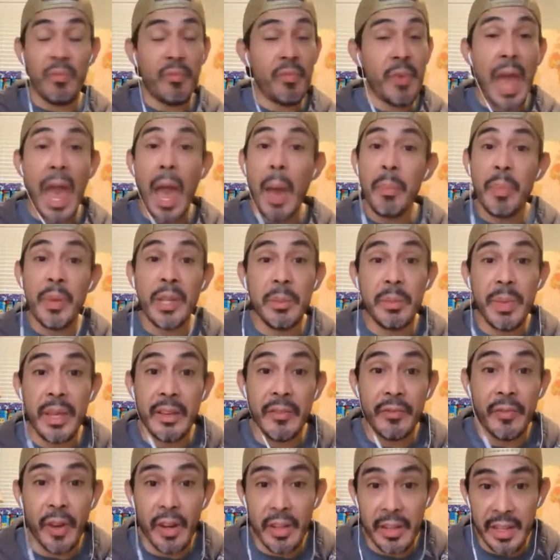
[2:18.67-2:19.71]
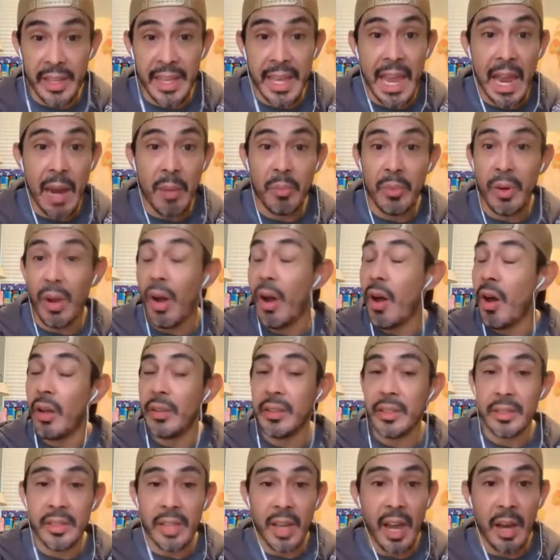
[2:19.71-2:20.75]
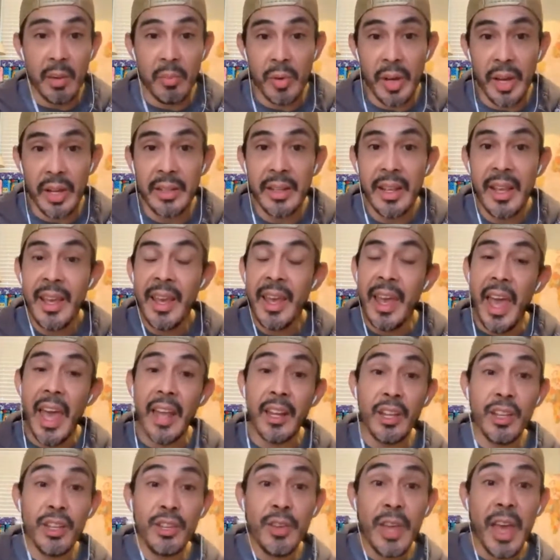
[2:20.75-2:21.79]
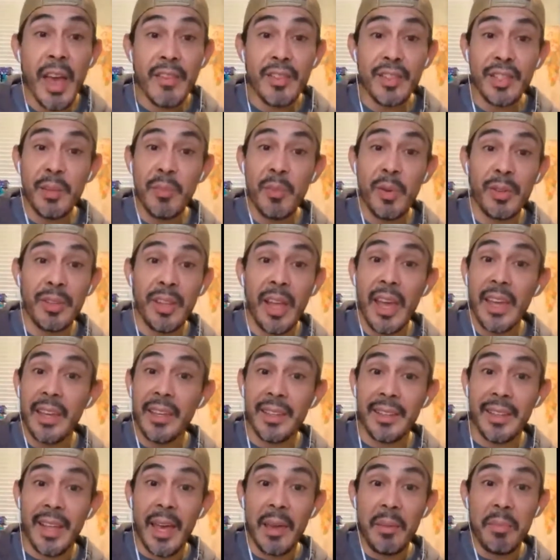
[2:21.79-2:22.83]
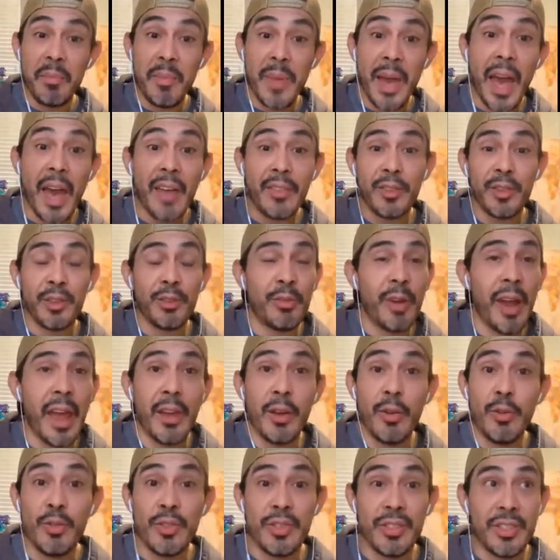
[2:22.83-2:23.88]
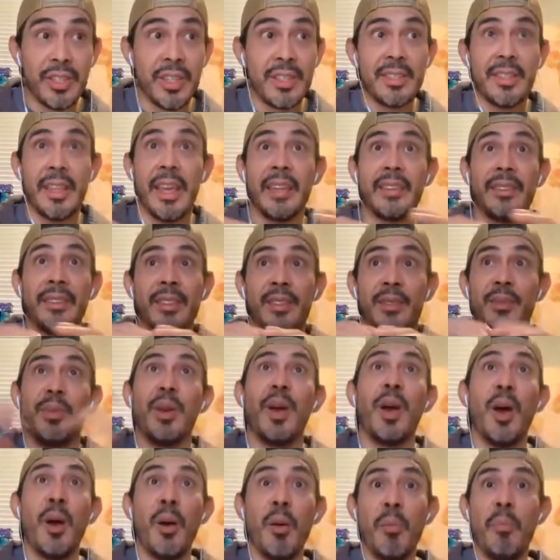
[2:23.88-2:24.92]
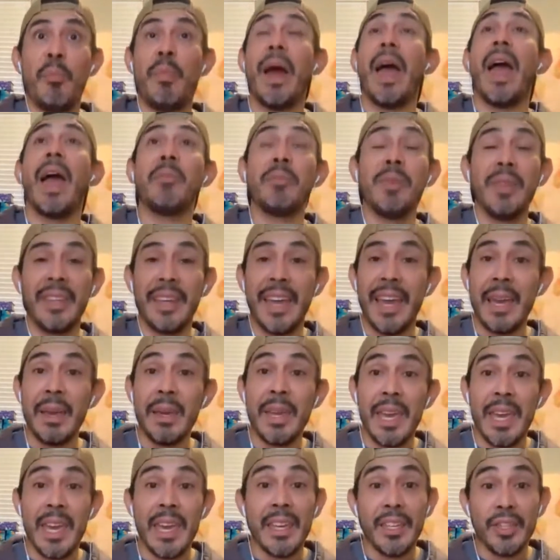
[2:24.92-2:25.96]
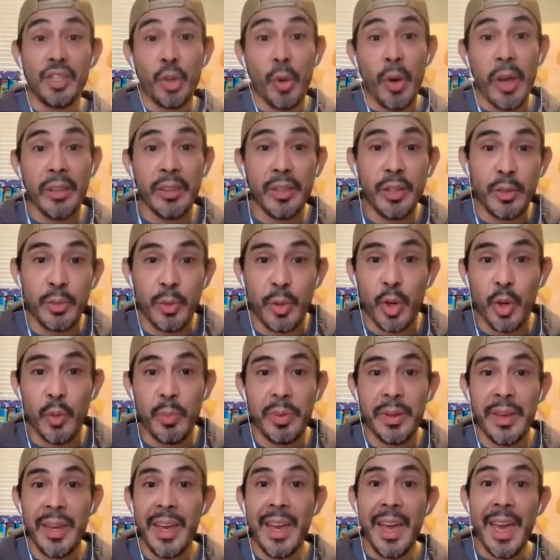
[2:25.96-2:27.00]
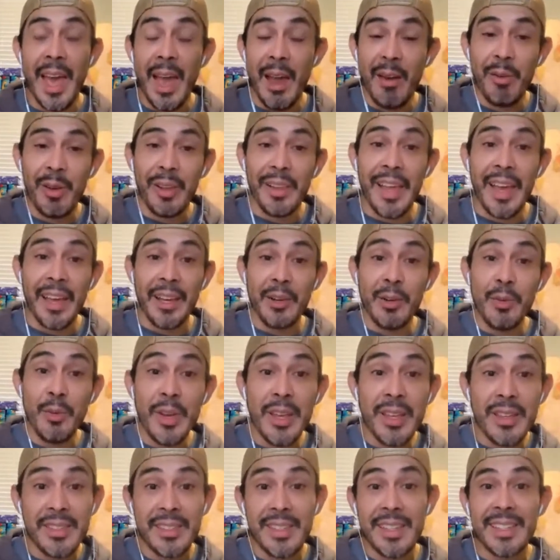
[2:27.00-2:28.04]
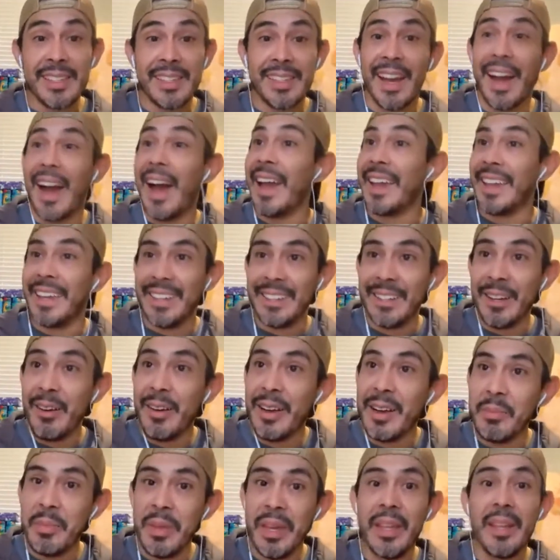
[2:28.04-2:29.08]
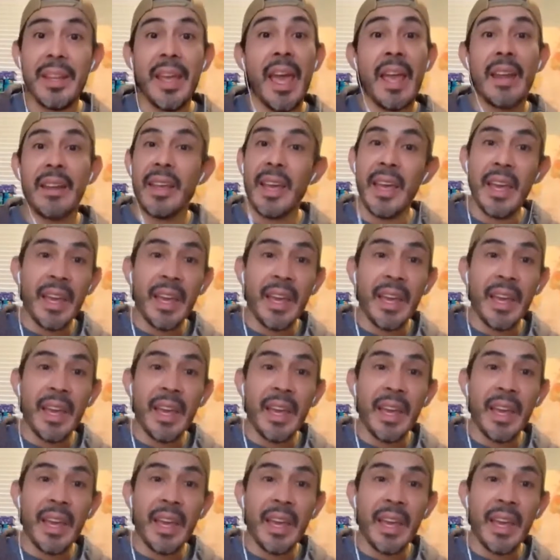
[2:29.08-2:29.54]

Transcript: happy to be in front of the camera all the time, right? And then you have someone like like Matthew, right, who's just like this. Bam! He came, he joined the group and we're like, who is this guy? You know what I mean? And